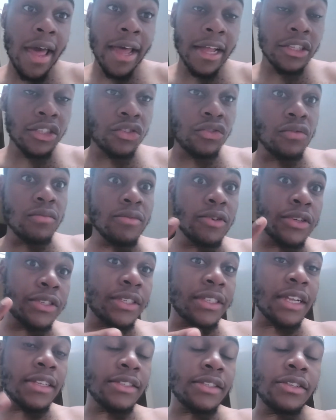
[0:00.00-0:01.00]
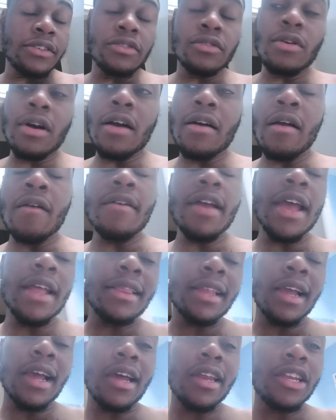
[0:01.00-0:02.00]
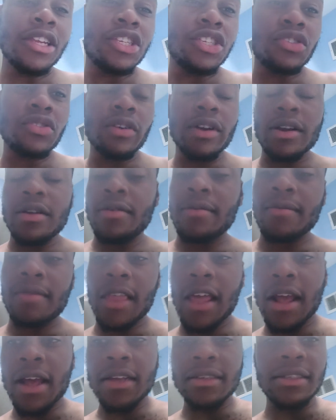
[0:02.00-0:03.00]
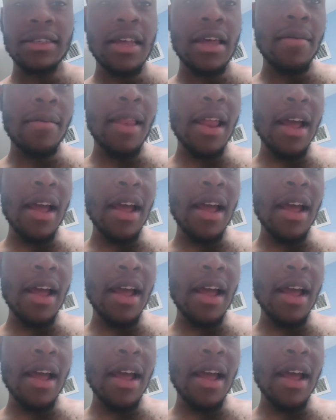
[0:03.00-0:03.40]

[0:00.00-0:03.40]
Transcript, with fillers: had two more sets to do, however, I had to cut it short. Like I said, man,